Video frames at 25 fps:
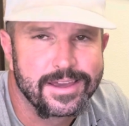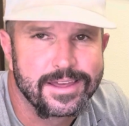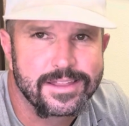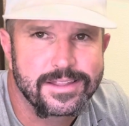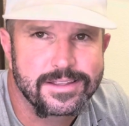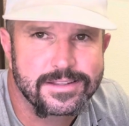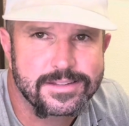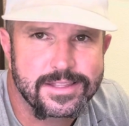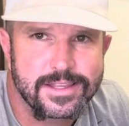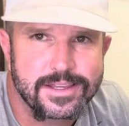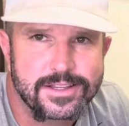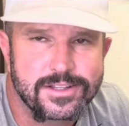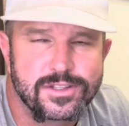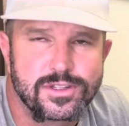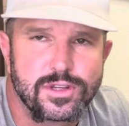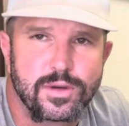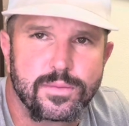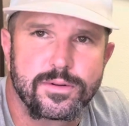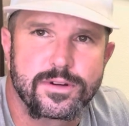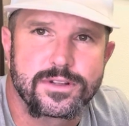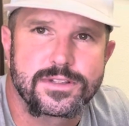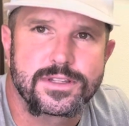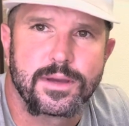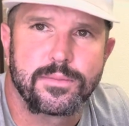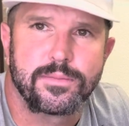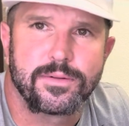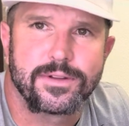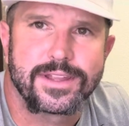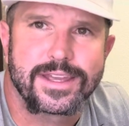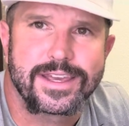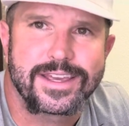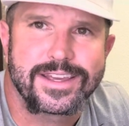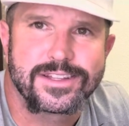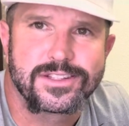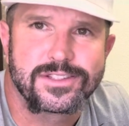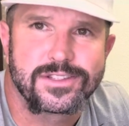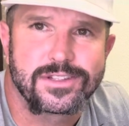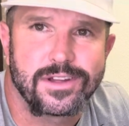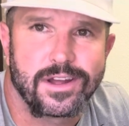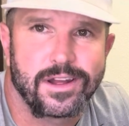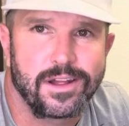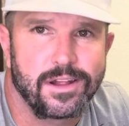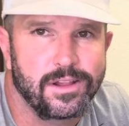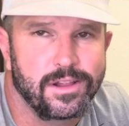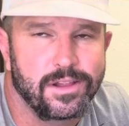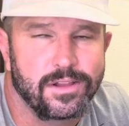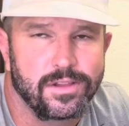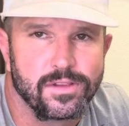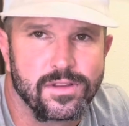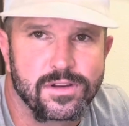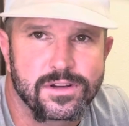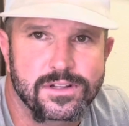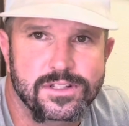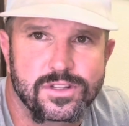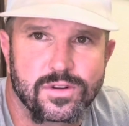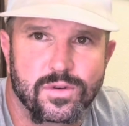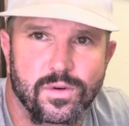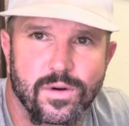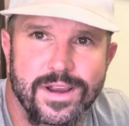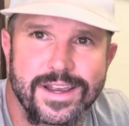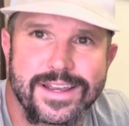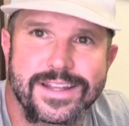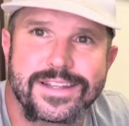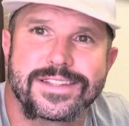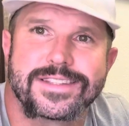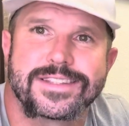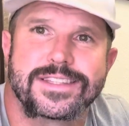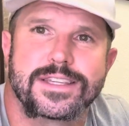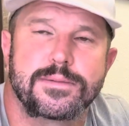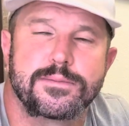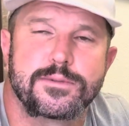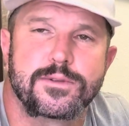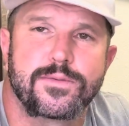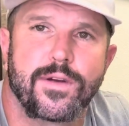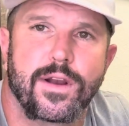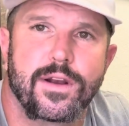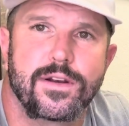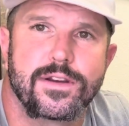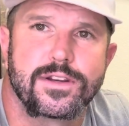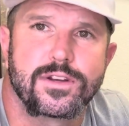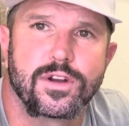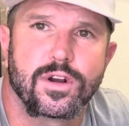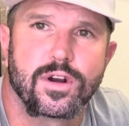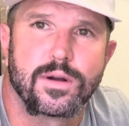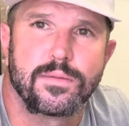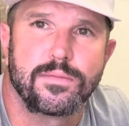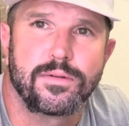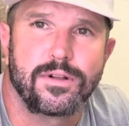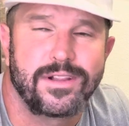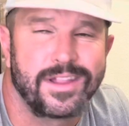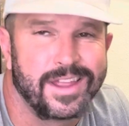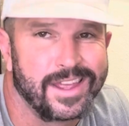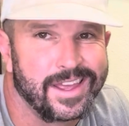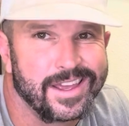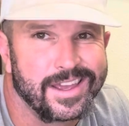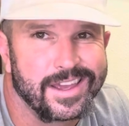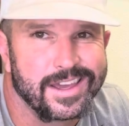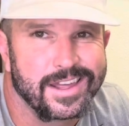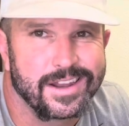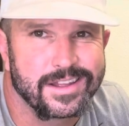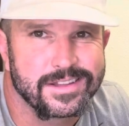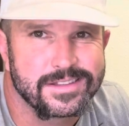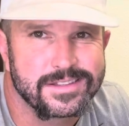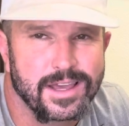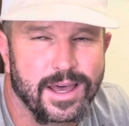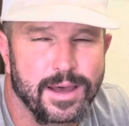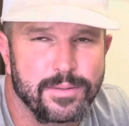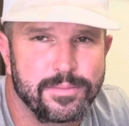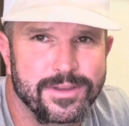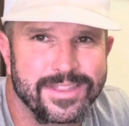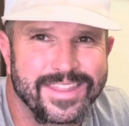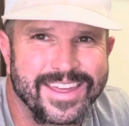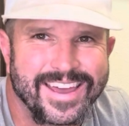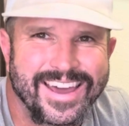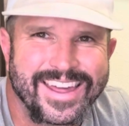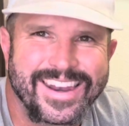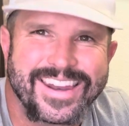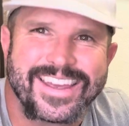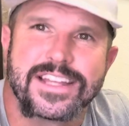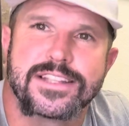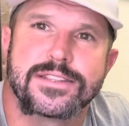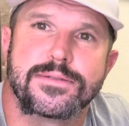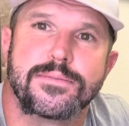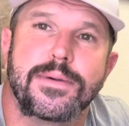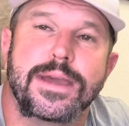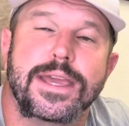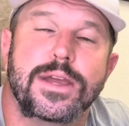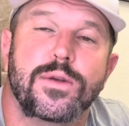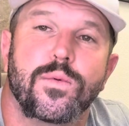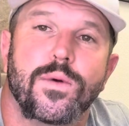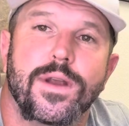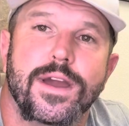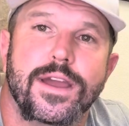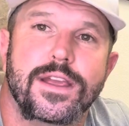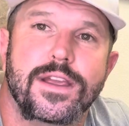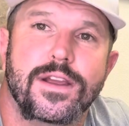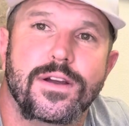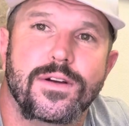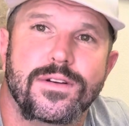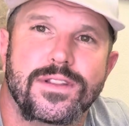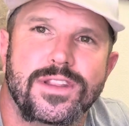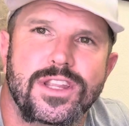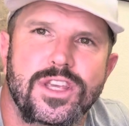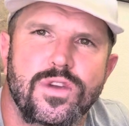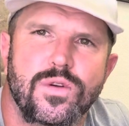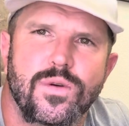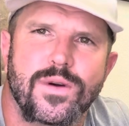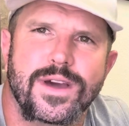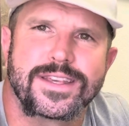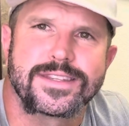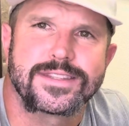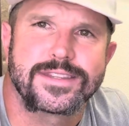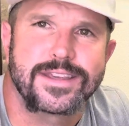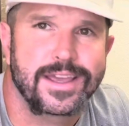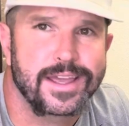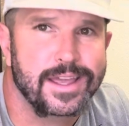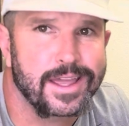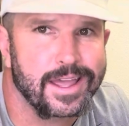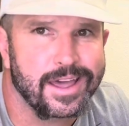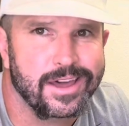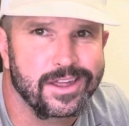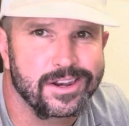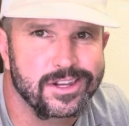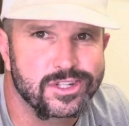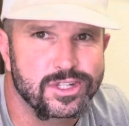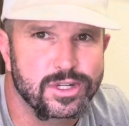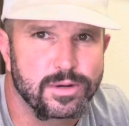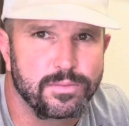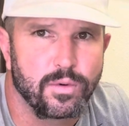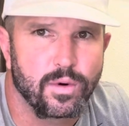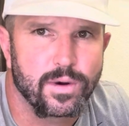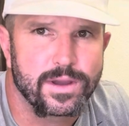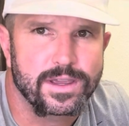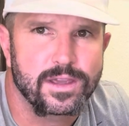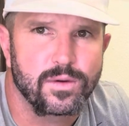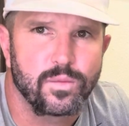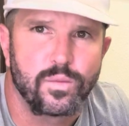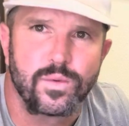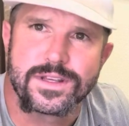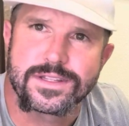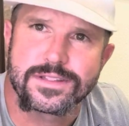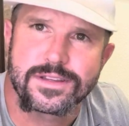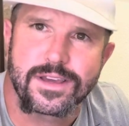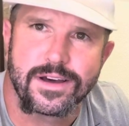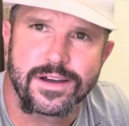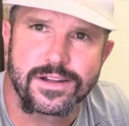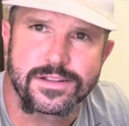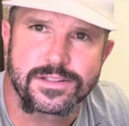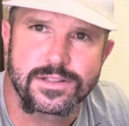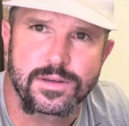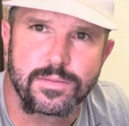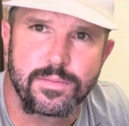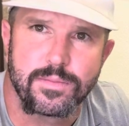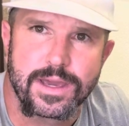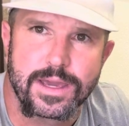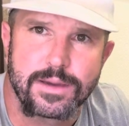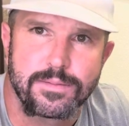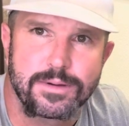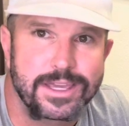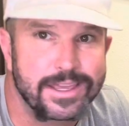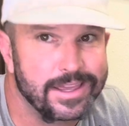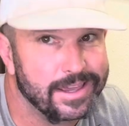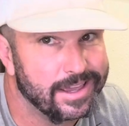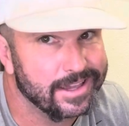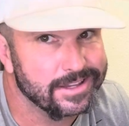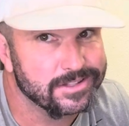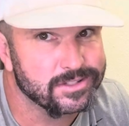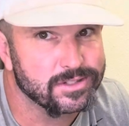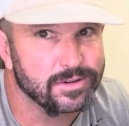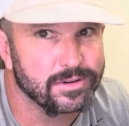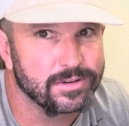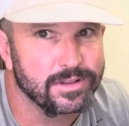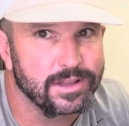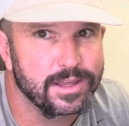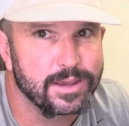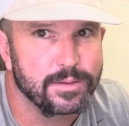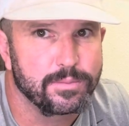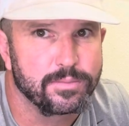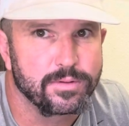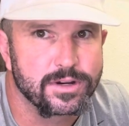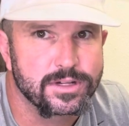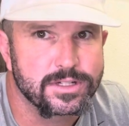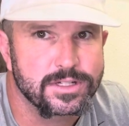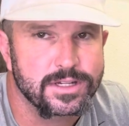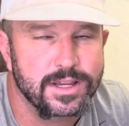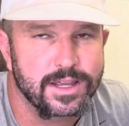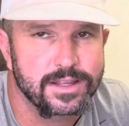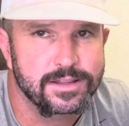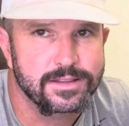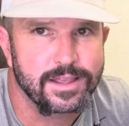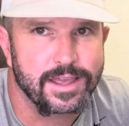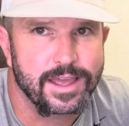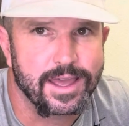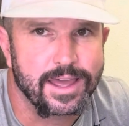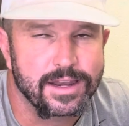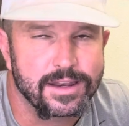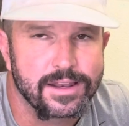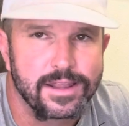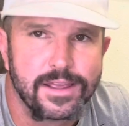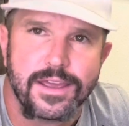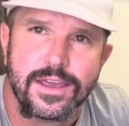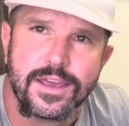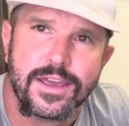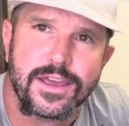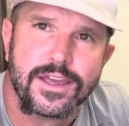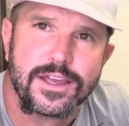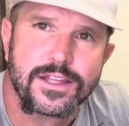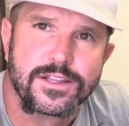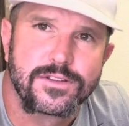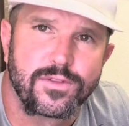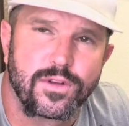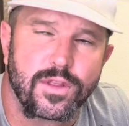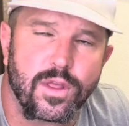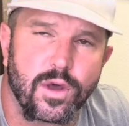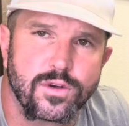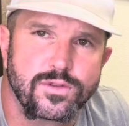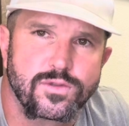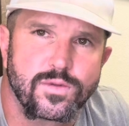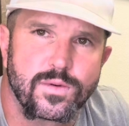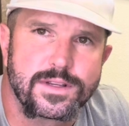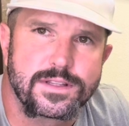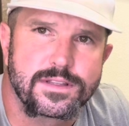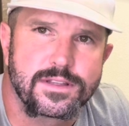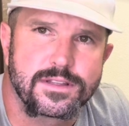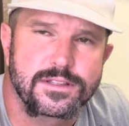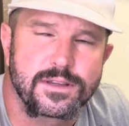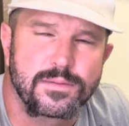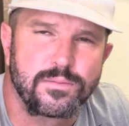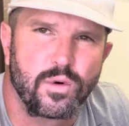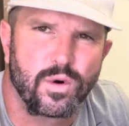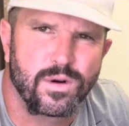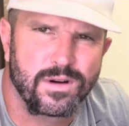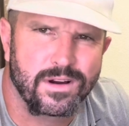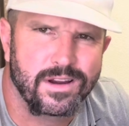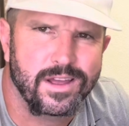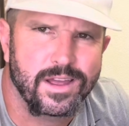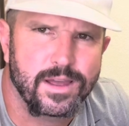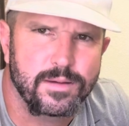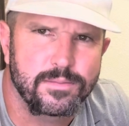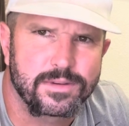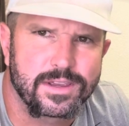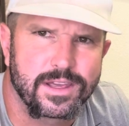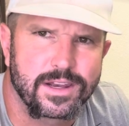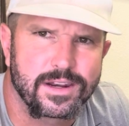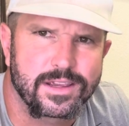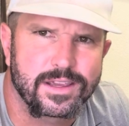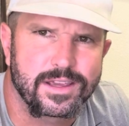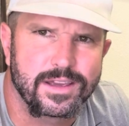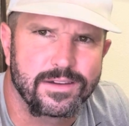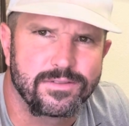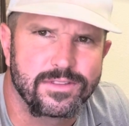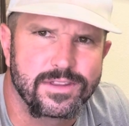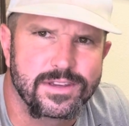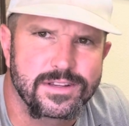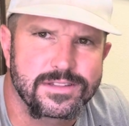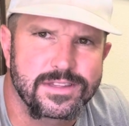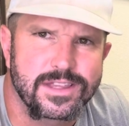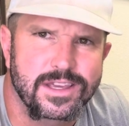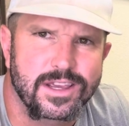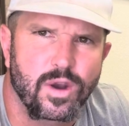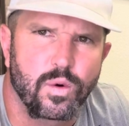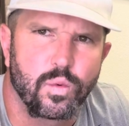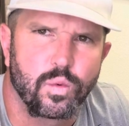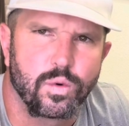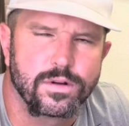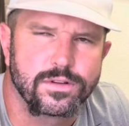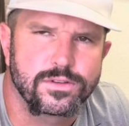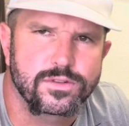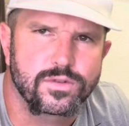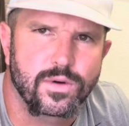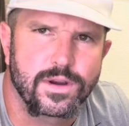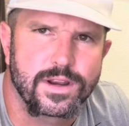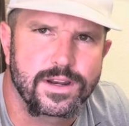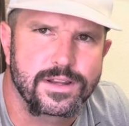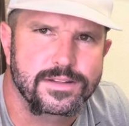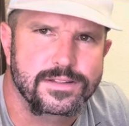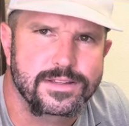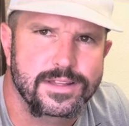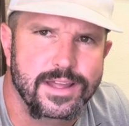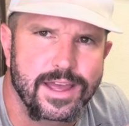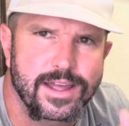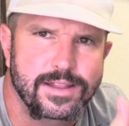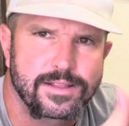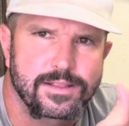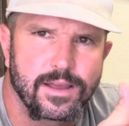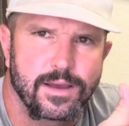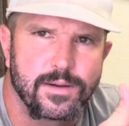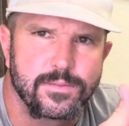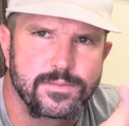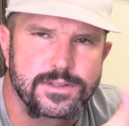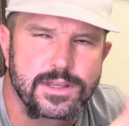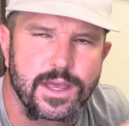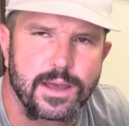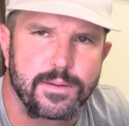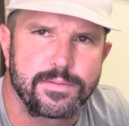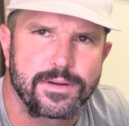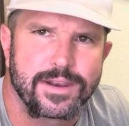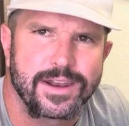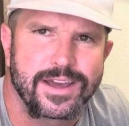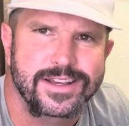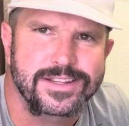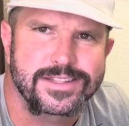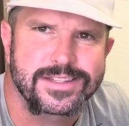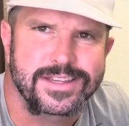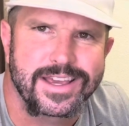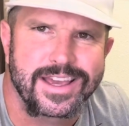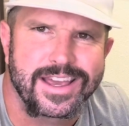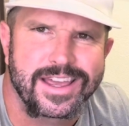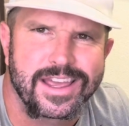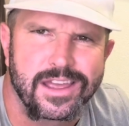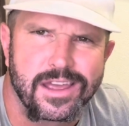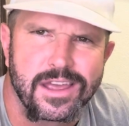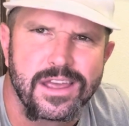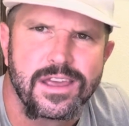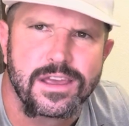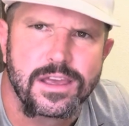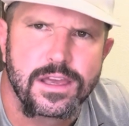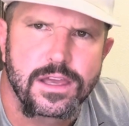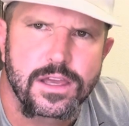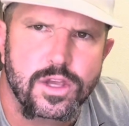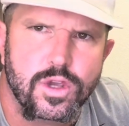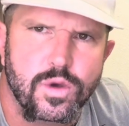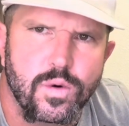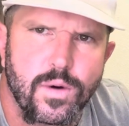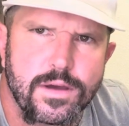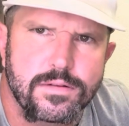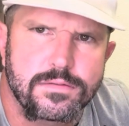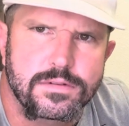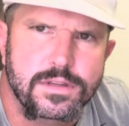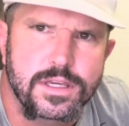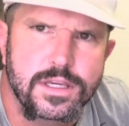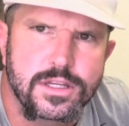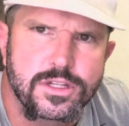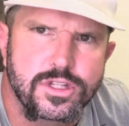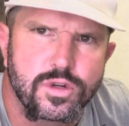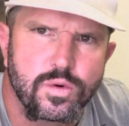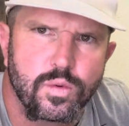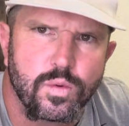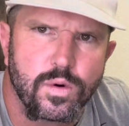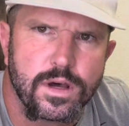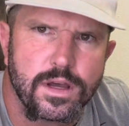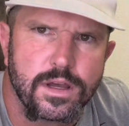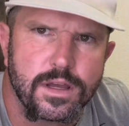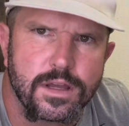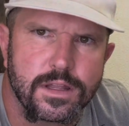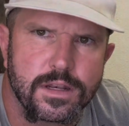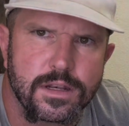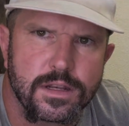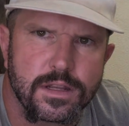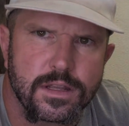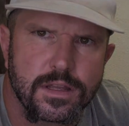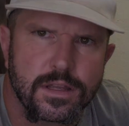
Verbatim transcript: this thing's super simple to install, looks great, seems very durable, and on top of that, it's made right here in the U S A out of Sheboygan, Wisconsin, baby. I certainly appreciate that. For those reasons and more, I'm going to give this thing a world's greatest dad thumbs up, and I say, go out and get you one.